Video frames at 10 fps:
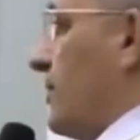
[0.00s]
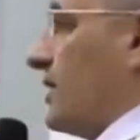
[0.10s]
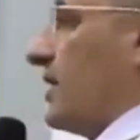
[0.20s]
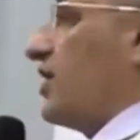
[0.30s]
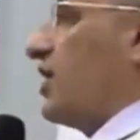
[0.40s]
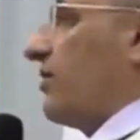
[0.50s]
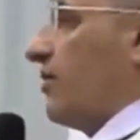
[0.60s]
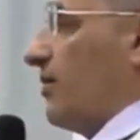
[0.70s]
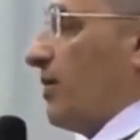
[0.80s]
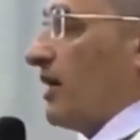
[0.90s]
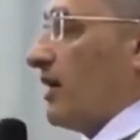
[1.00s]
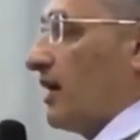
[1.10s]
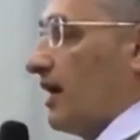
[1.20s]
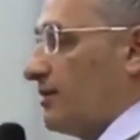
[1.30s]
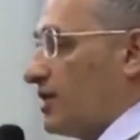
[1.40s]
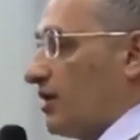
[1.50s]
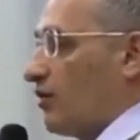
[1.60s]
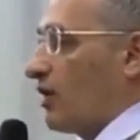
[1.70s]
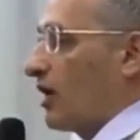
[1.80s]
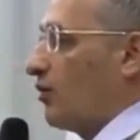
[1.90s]
offer a person bark or we
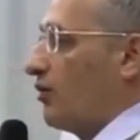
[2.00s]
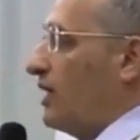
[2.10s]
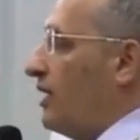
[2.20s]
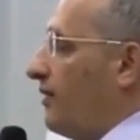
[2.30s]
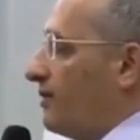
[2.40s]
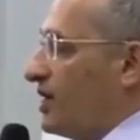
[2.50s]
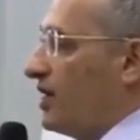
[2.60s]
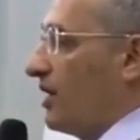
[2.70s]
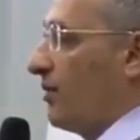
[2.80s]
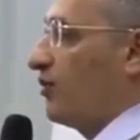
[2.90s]
don't work with them at all.